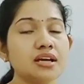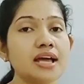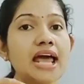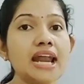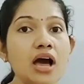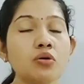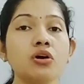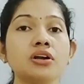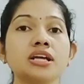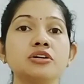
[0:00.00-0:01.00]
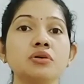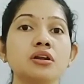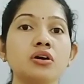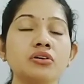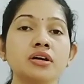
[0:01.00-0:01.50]
allow or it will
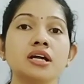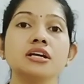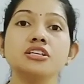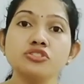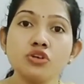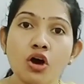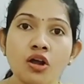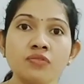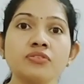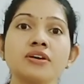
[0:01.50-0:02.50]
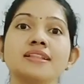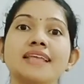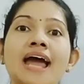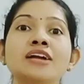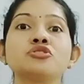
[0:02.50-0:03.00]
not dissolve
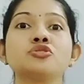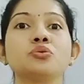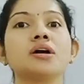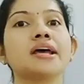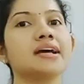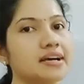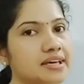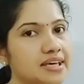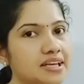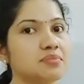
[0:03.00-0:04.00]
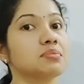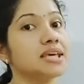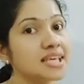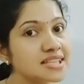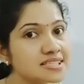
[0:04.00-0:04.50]
that sugar again.
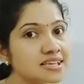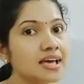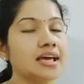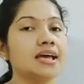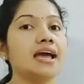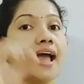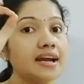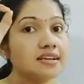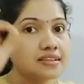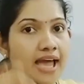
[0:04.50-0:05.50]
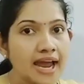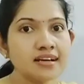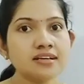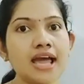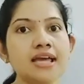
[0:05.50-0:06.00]
Means at that
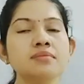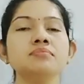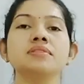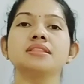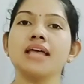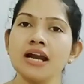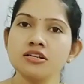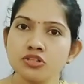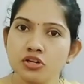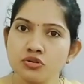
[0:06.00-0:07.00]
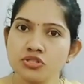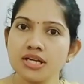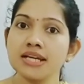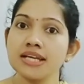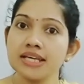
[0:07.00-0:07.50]
time that
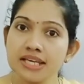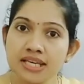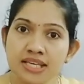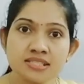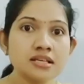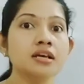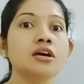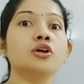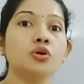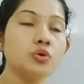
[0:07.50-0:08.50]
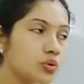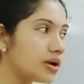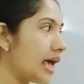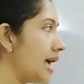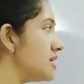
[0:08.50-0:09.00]
solution is known
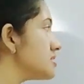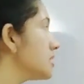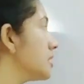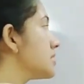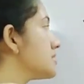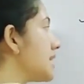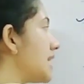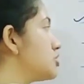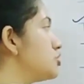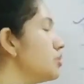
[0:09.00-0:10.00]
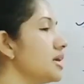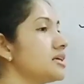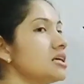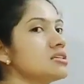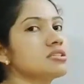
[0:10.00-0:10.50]
as
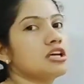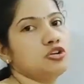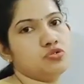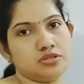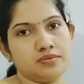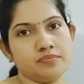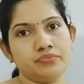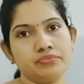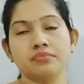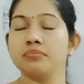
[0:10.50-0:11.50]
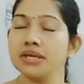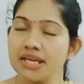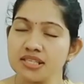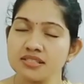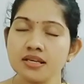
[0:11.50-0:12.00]
saturated solution.
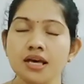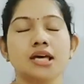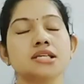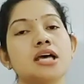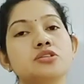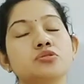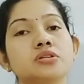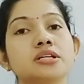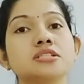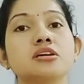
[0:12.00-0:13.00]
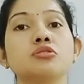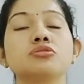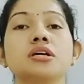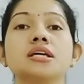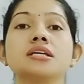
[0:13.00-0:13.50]
Means saturated
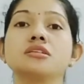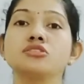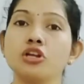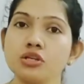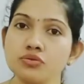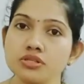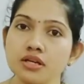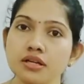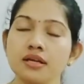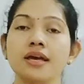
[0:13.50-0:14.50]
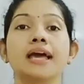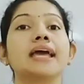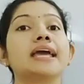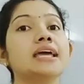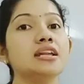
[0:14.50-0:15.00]
solution is a solution
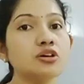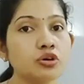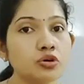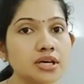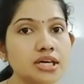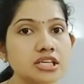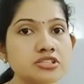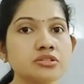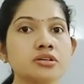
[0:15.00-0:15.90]
in which